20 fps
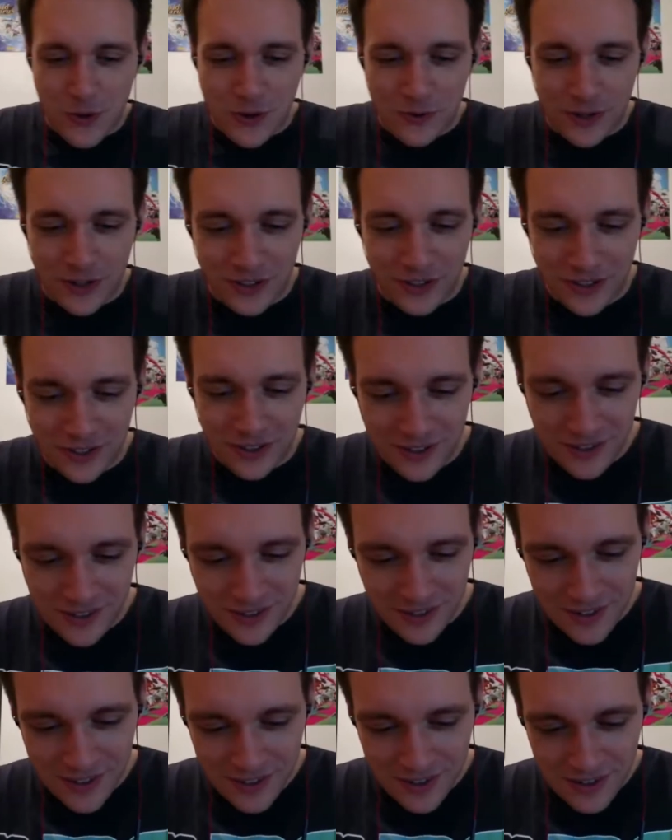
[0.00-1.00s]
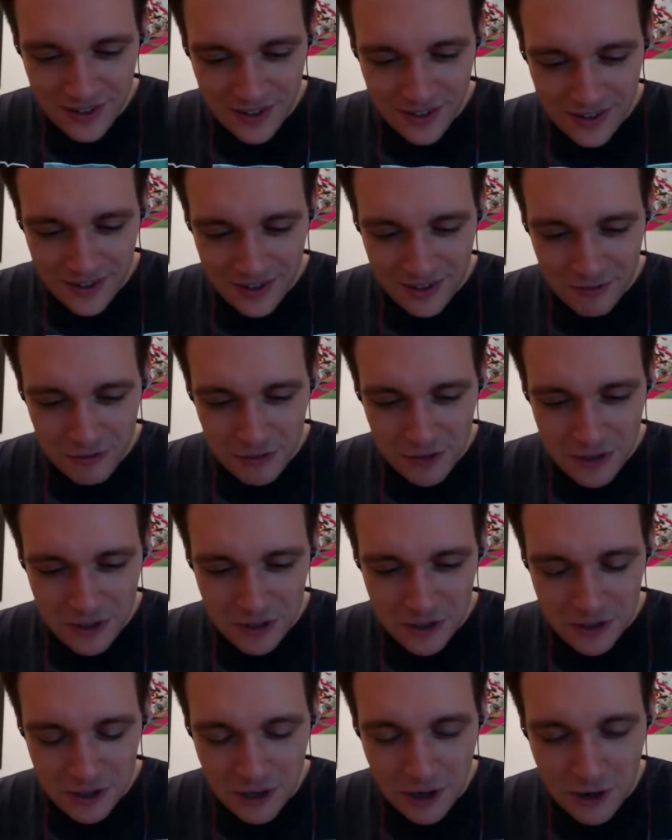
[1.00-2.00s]
You do your equivalent.
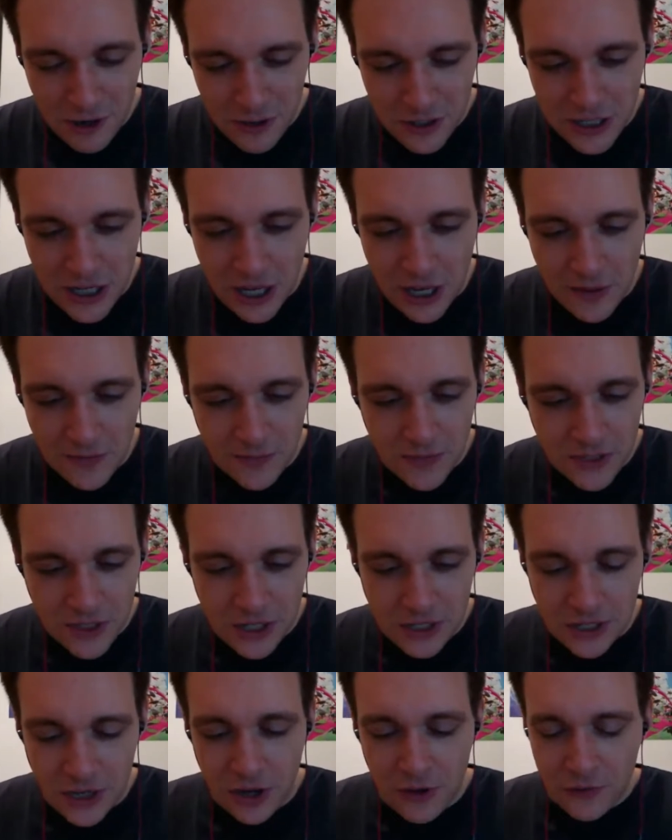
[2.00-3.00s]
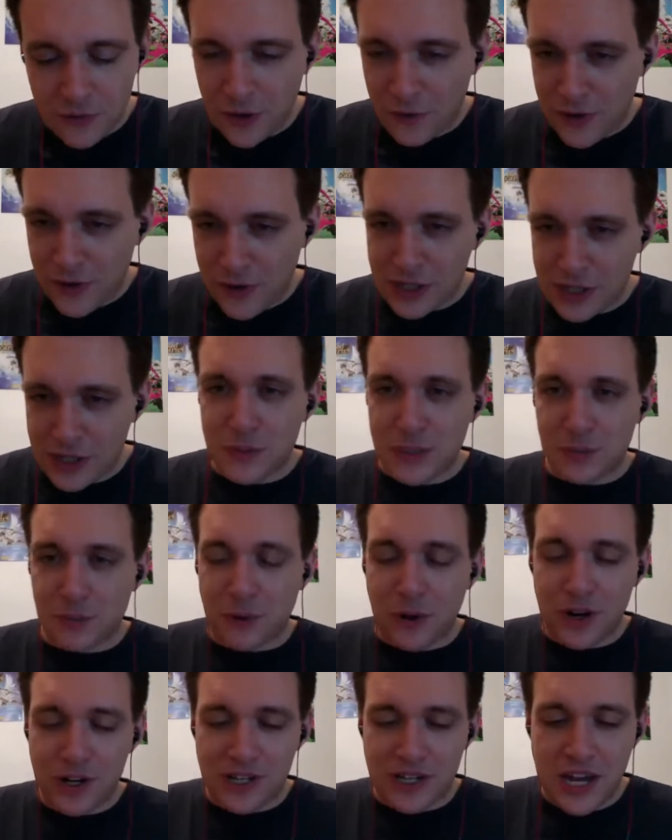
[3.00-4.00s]
So I'll start because I think there's
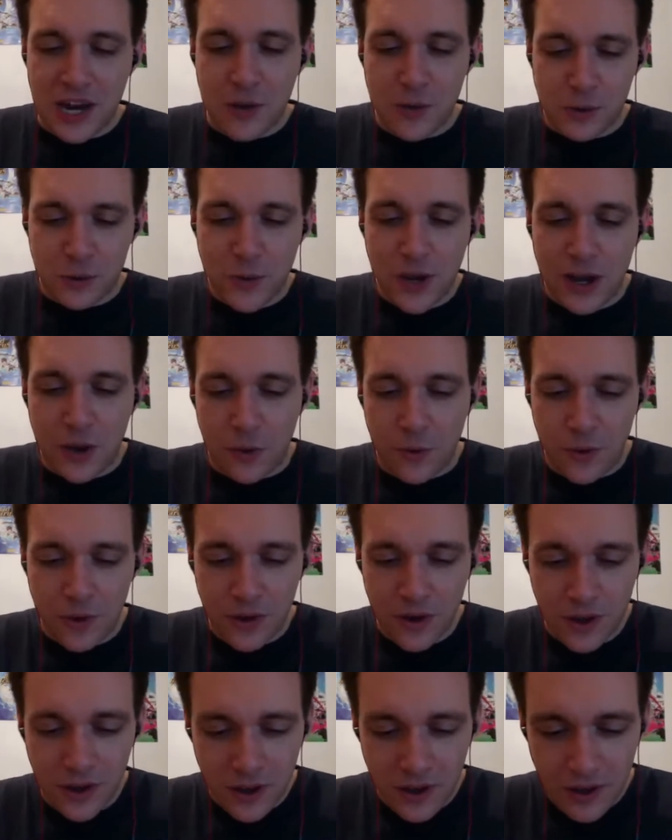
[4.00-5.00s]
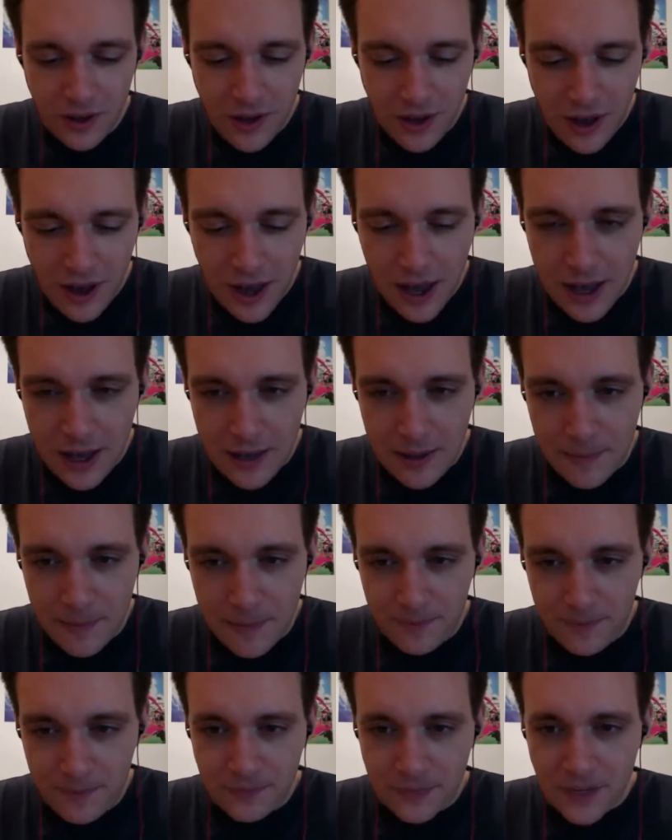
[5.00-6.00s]
some surprises here as well,
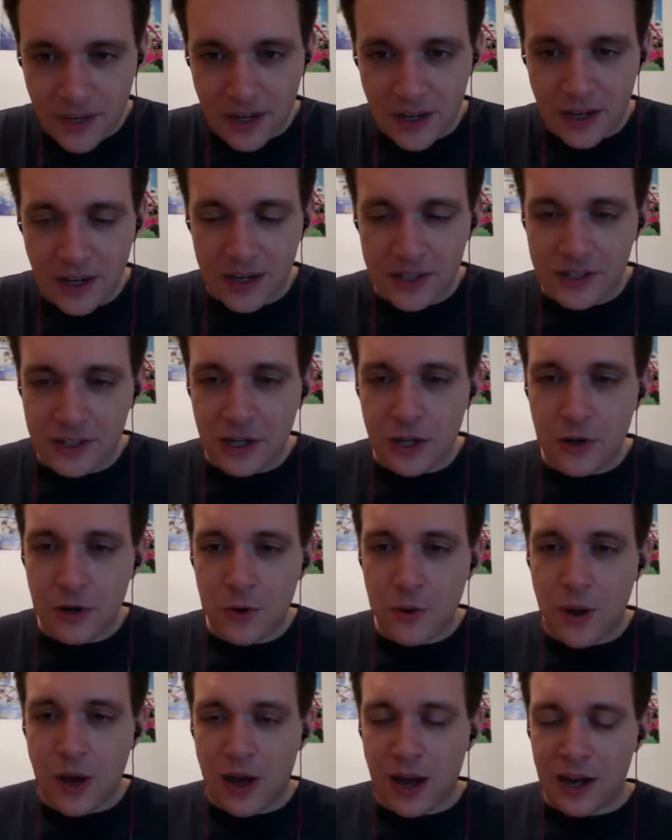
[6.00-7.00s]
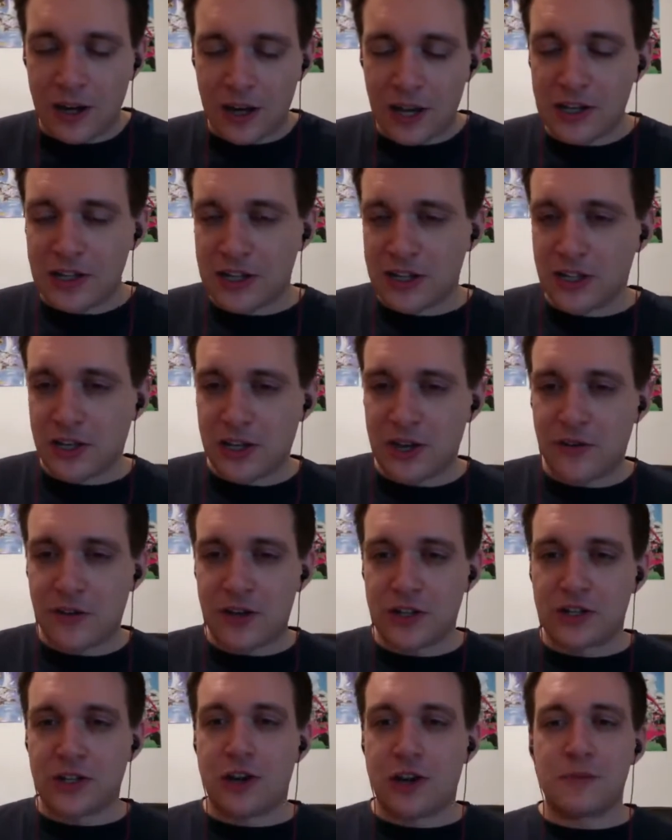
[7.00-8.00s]
and so I guess it's
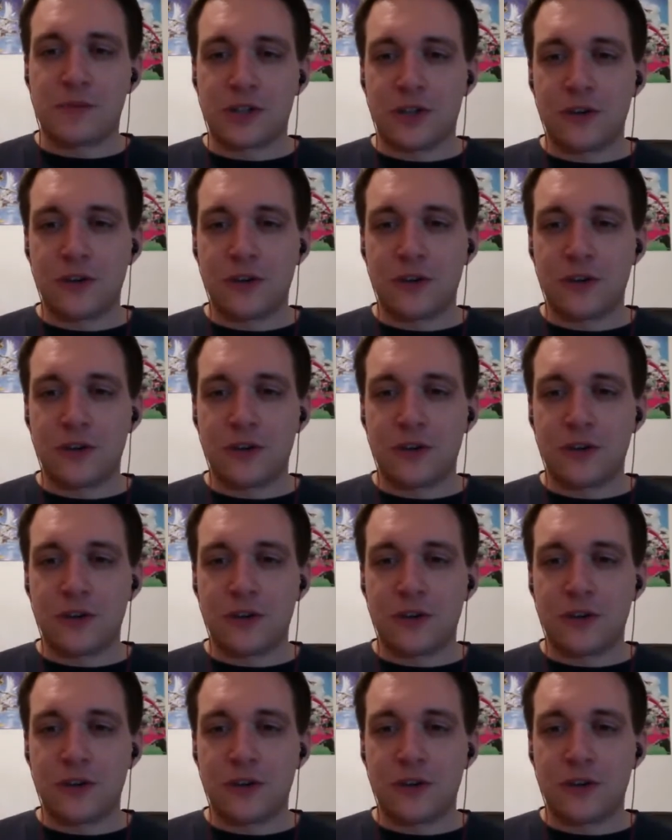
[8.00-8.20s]
another good